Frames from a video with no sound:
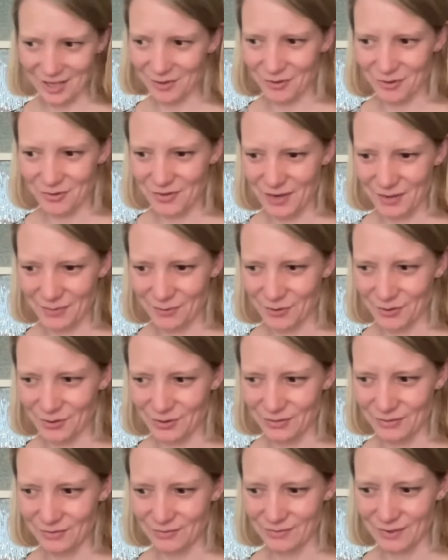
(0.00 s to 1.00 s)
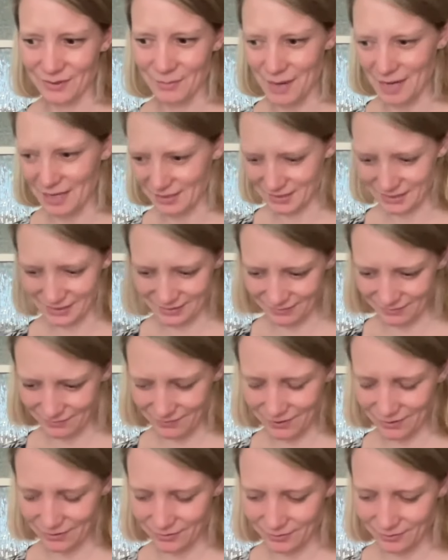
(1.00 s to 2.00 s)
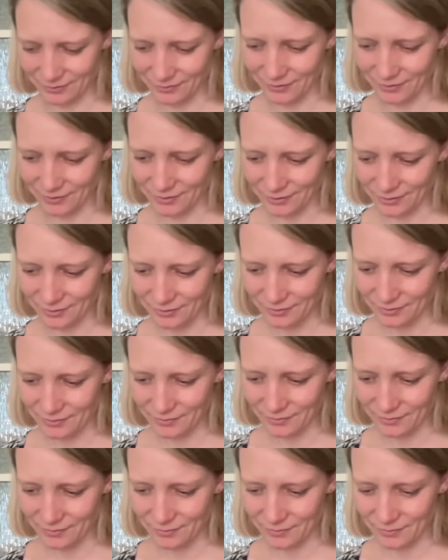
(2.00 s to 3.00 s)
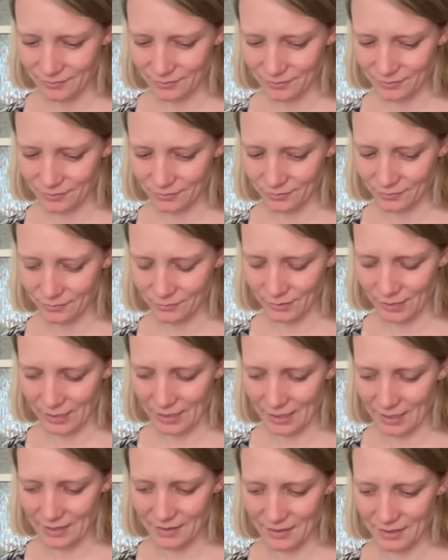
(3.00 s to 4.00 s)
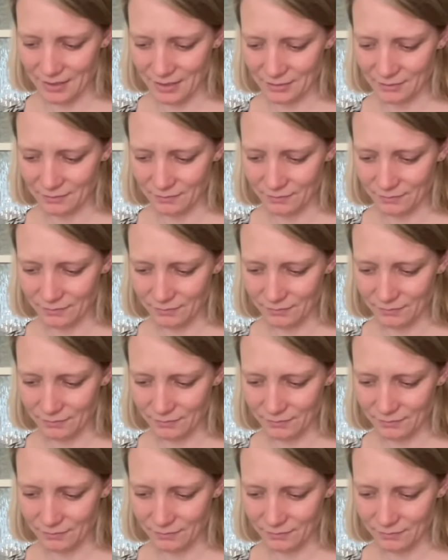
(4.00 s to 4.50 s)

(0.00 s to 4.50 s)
thought that was amazing I think it